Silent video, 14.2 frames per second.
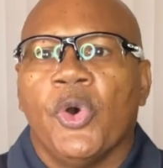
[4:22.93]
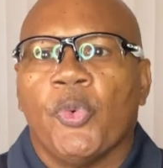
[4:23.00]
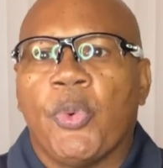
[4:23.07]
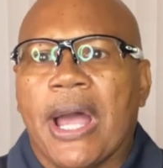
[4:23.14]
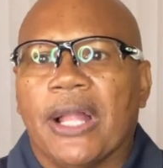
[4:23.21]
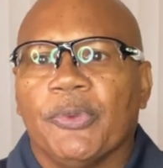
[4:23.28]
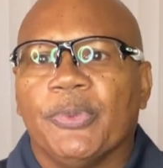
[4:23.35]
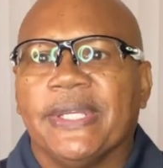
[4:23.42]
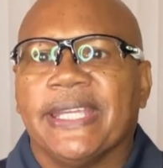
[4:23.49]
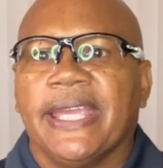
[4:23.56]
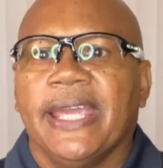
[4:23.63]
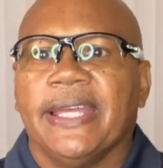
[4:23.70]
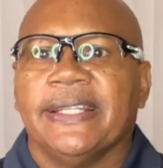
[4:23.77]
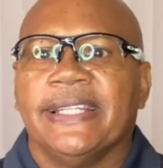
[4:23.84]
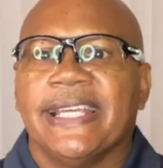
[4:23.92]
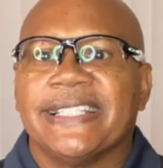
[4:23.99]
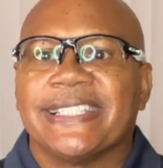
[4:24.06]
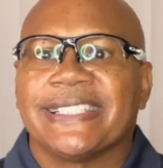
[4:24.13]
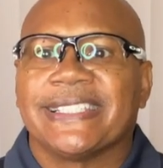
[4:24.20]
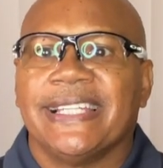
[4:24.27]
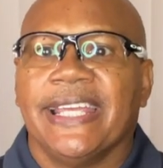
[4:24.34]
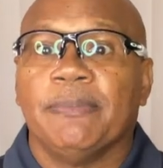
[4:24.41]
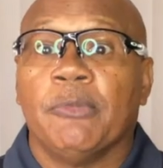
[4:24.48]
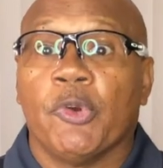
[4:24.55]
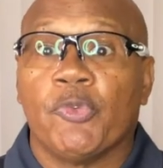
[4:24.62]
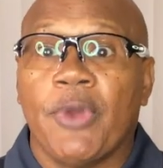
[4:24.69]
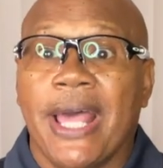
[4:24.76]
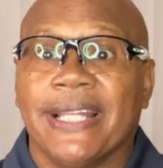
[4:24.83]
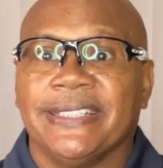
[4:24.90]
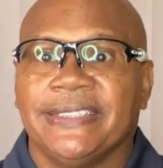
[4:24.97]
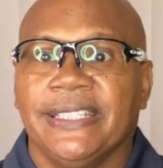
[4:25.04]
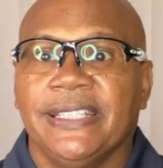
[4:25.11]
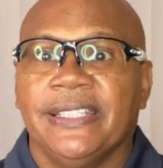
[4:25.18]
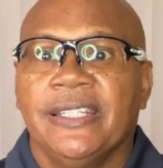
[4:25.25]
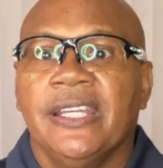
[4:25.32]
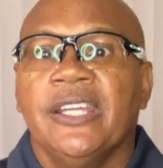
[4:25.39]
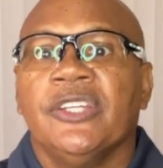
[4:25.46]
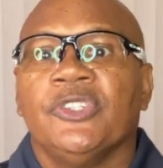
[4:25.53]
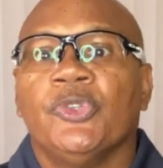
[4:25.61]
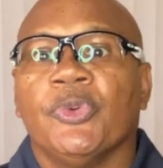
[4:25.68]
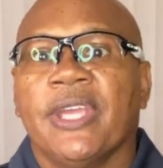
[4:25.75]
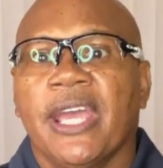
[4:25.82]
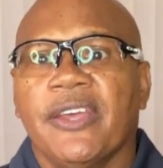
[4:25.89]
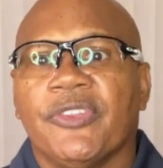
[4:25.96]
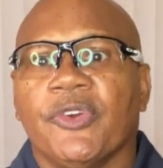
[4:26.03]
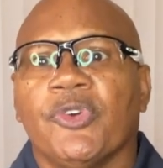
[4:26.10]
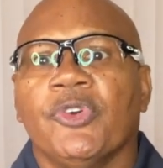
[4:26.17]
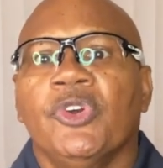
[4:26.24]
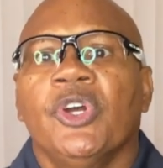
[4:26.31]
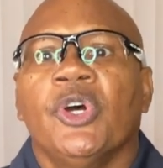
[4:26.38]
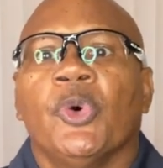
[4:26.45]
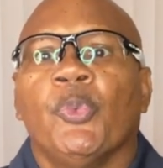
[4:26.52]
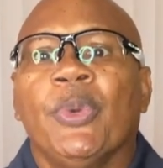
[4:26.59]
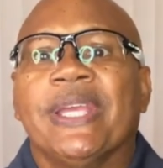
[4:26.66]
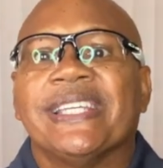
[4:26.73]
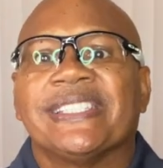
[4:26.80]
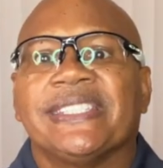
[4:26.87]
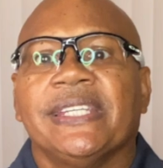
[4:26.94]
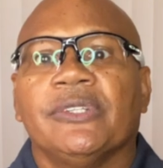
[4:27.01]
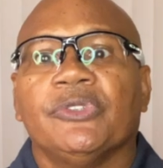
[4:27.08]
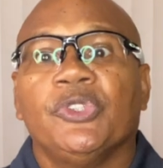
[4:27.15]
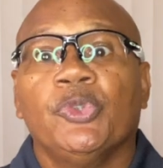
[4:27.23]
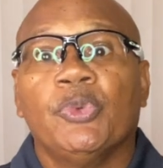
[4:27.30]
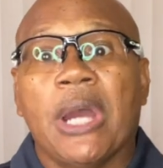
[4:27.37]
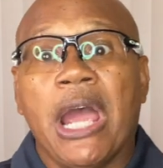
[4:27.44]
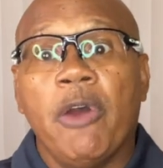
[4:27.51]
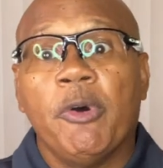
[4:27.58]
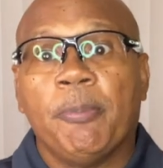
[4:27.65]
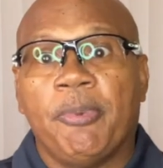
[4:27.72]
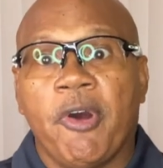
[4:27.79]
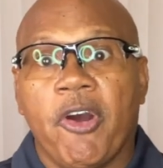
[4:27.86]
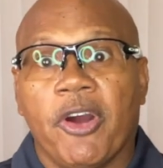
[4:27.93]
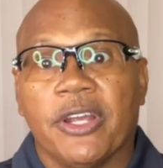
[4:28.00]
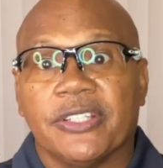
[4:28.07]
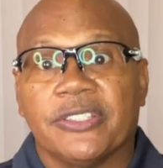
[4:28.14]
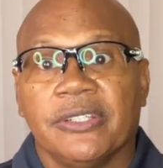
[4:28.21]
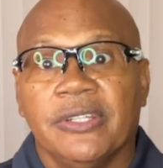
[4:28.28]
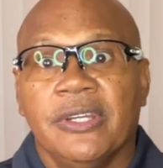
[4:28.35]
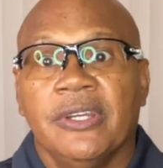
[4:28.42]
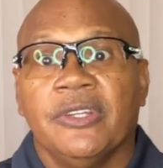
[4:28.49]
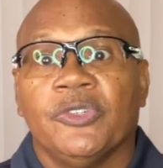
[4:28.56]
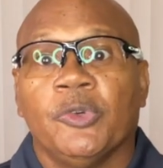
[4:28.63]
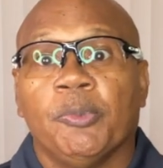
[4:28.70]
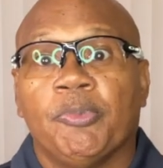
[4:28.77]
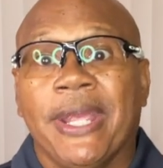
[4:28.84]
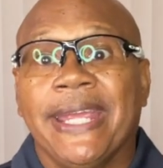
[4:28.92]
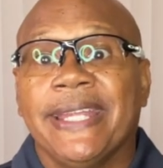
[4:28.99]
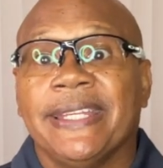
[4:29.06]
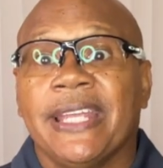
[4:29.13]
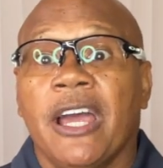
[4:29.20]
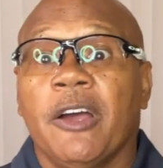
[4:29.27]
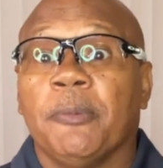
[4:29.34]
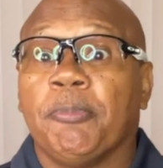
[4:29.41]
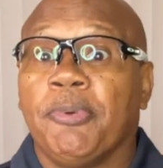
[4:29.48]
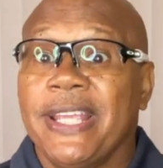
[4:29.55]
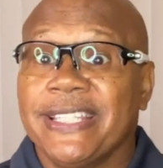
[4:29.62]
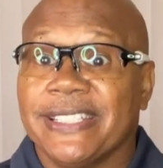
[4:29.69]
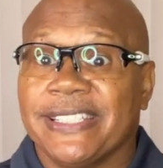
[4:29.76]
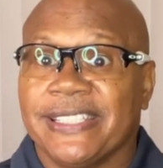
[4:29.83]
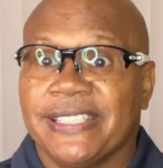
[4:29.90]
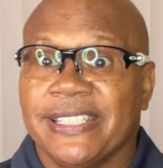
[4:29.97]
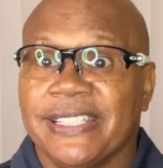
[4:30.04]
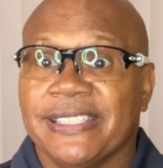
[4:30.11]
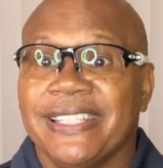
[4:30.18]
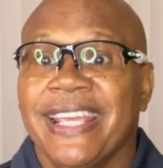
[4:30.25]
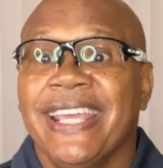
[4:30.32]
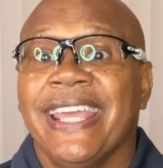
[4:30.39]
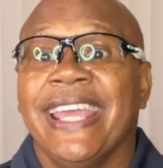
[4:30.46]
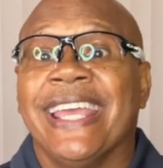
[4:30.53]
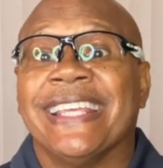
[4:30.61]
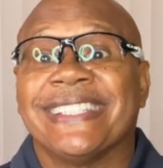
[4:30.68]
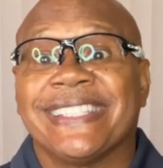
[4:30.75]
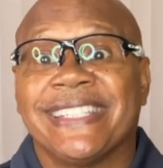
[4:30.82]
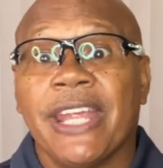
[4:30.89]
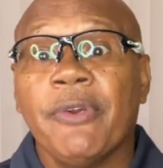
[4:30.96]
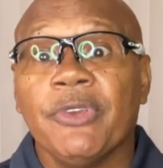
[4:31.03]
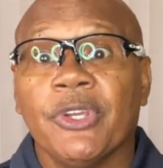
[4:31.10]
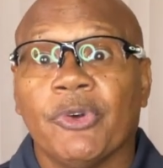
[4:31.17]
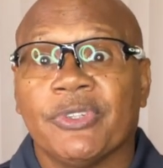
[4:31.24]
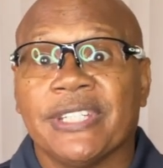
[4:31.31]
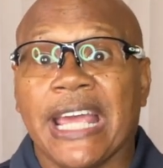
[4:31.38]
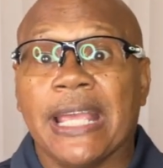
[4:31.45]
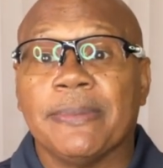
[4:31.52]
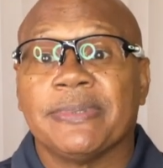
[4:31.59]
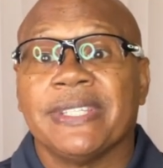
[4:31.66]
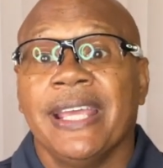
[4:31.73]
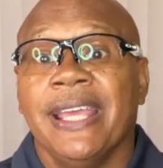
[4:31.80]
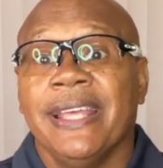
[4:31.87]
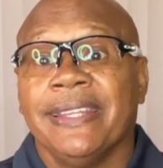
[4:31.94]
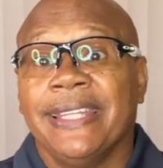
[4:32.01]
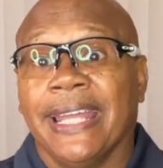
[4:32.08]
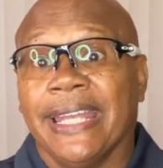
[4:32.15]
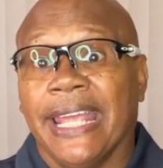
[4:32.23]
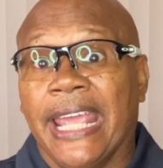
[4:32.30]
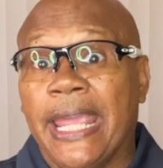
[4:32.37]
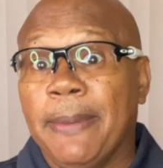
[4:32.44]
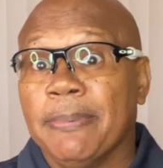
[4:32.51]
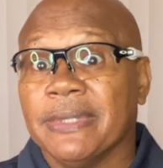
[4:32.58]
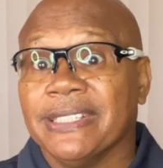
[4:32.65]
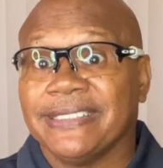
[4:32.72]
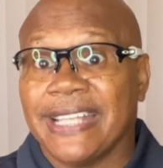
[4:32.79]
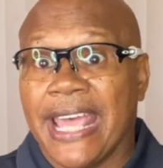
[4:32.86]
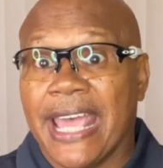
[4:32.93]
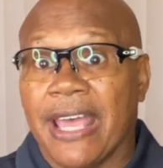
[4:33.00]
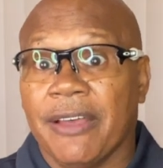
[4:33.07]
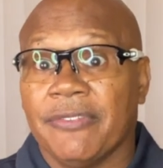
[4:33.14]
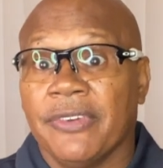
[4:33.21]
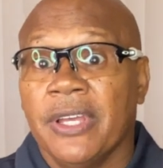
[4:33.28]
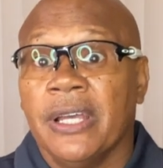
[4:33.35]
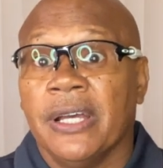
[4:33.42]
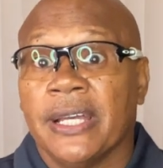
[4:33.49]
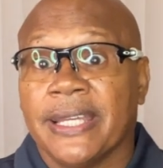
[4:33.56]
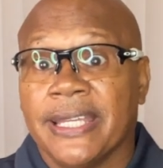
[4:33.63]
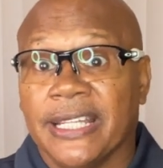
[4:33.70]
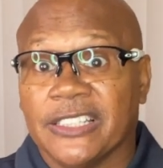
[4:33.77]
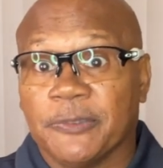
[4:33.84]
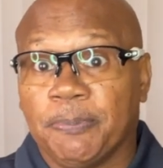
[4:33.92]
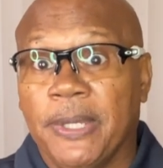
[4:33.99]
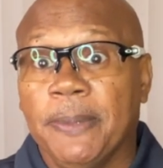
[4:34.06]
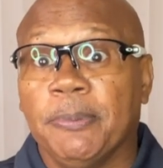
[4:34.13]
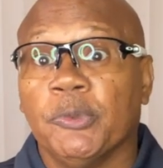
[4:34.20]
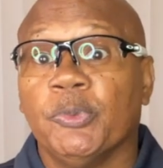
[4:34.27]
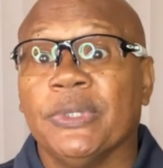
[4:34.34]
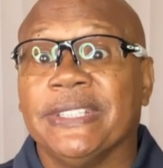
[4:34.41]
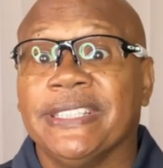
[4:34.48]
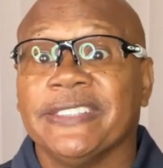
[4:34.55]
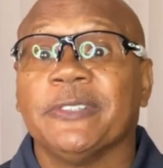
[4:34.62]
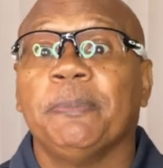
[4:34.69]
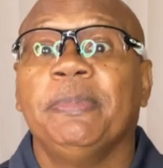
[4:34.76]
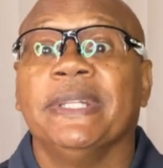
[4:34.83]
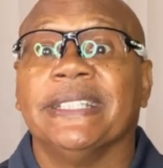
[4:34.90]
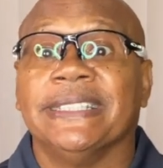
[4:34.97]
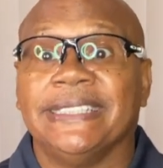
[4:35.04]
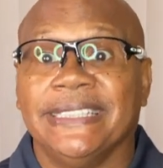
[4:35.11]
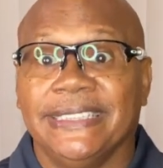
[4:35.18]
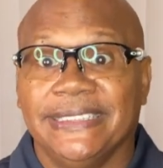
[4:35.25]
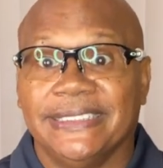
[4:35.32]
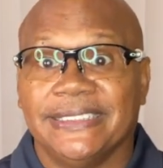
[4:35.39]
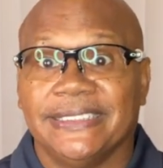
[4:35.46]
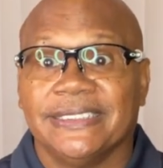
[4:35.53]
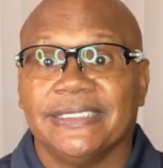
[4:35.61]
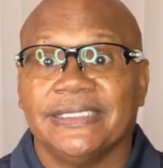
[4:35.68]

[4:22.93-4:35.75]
While we can't legislate morality, together we can still do our part to break down prejudices and stereotypes that ableists have against people with disabilities.